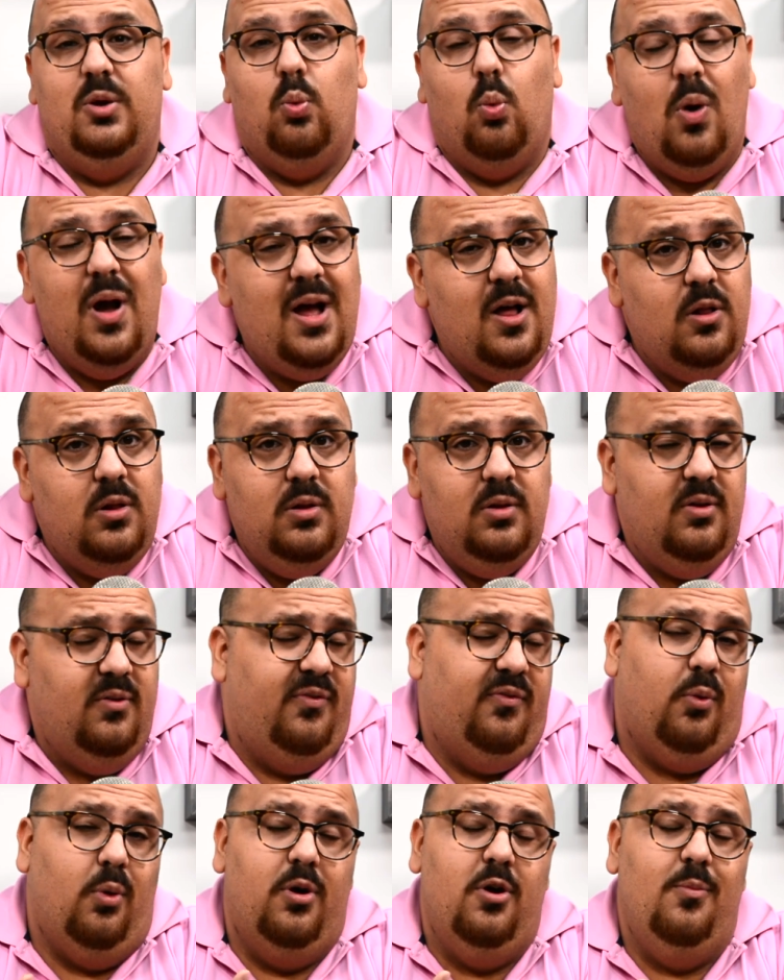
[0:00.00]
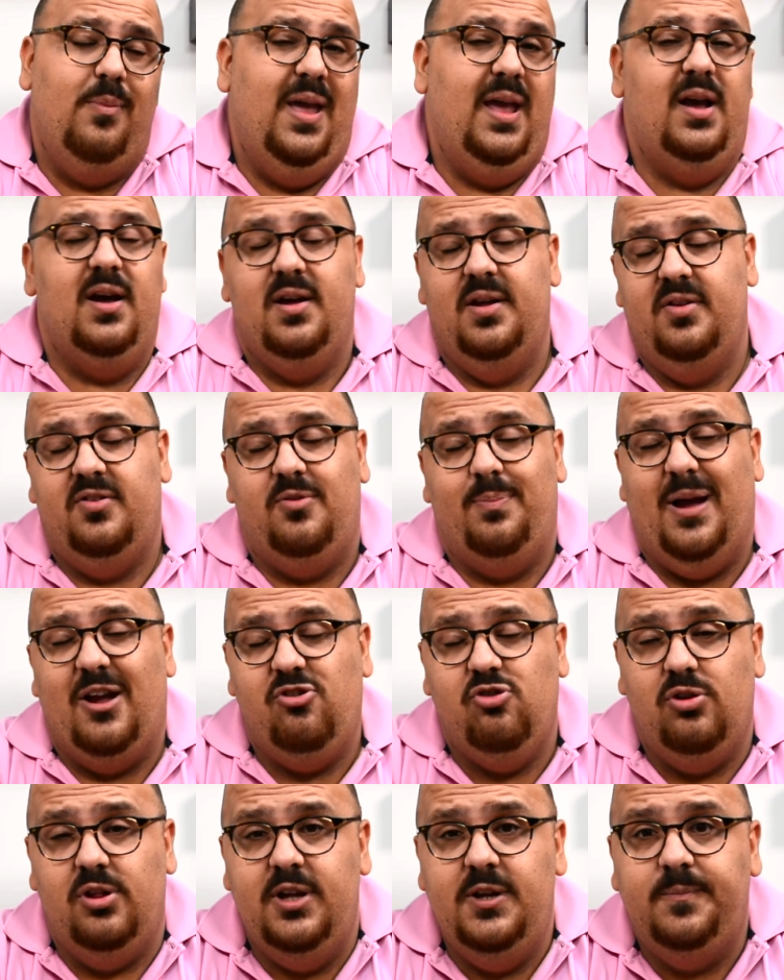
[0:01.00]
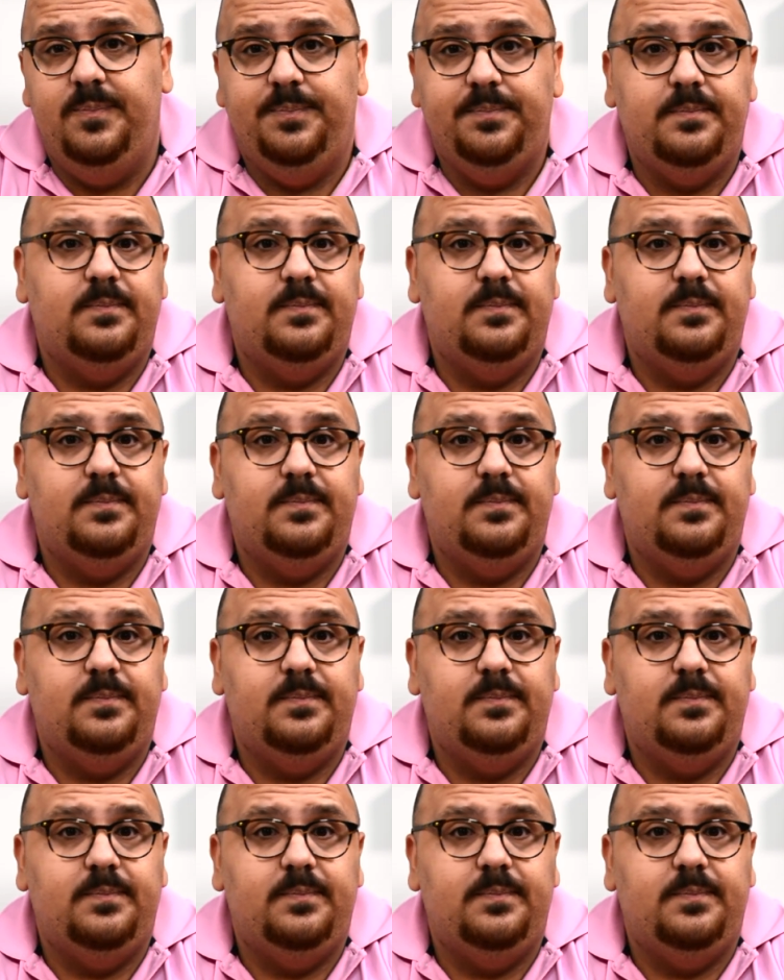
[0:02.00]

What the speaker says: well for an Omega especially,